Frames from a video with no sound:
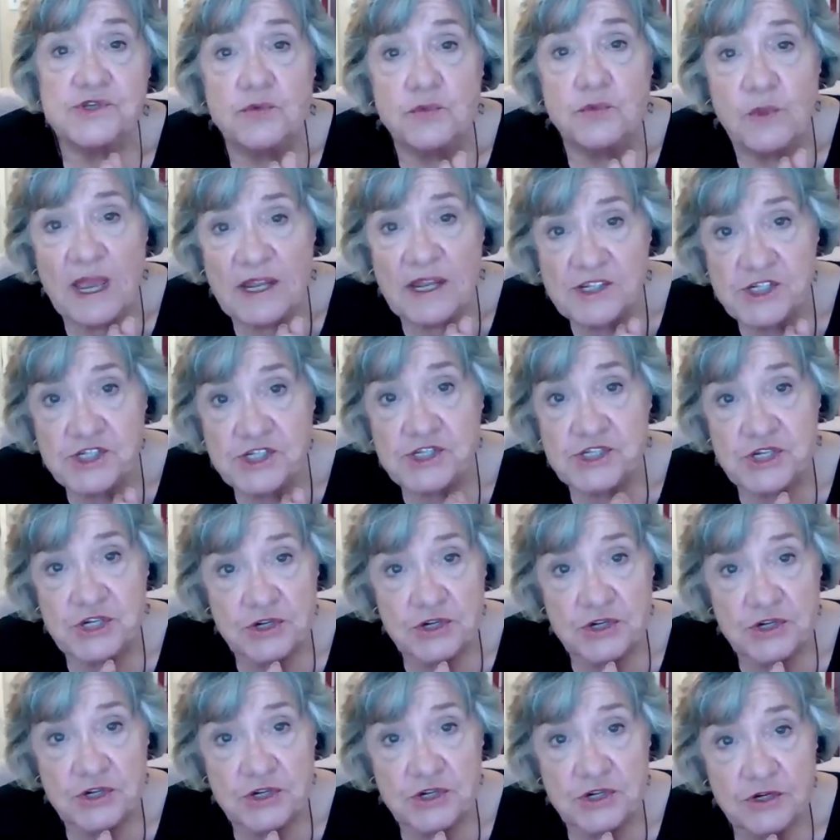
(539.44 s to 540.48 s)
So
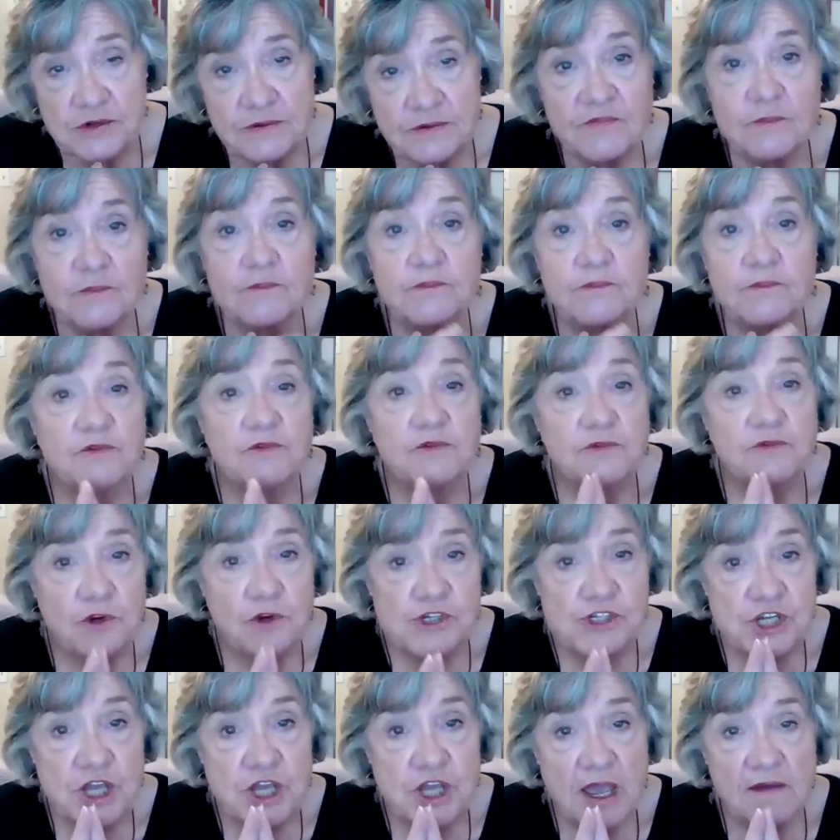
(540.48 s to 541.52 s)
register. But
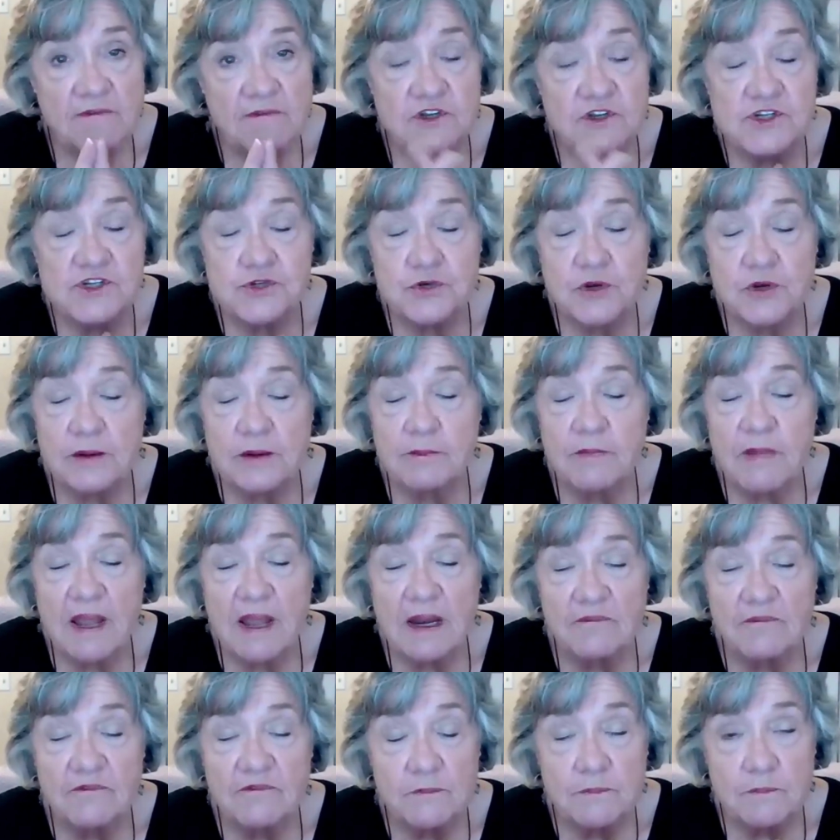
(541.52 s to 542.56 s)
first, you have to join
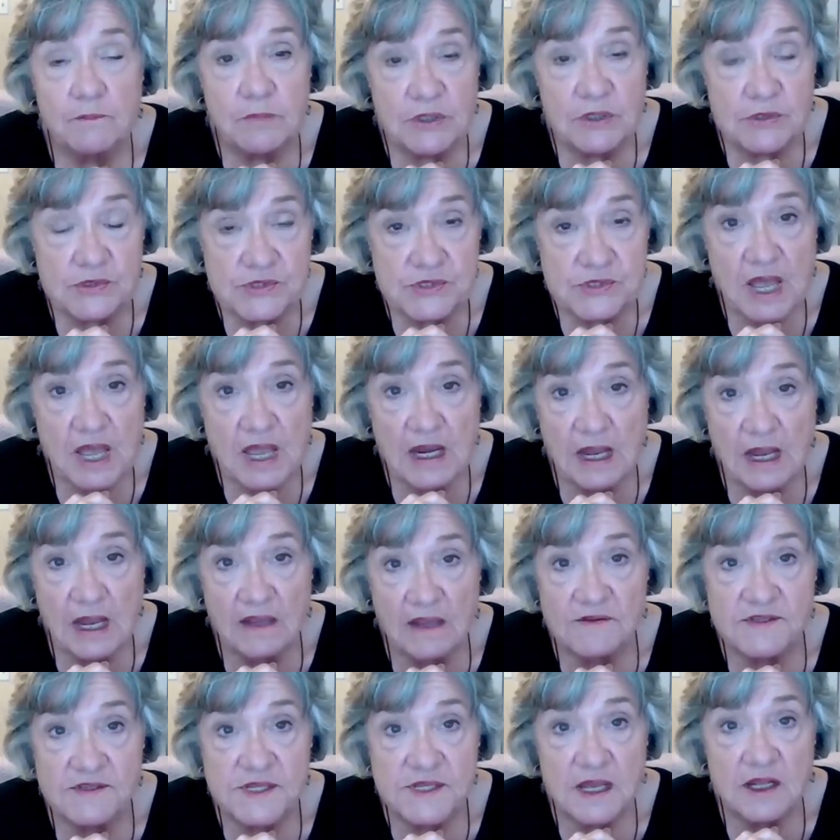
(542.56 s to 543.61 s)
my Blue Sky
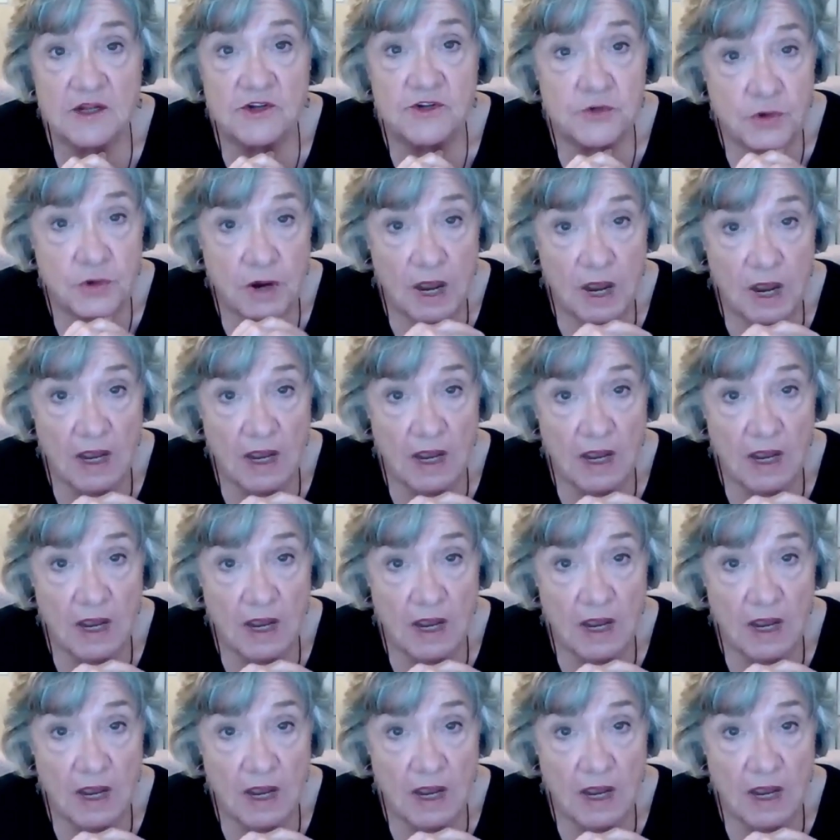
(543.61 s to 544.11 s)
Lifestyle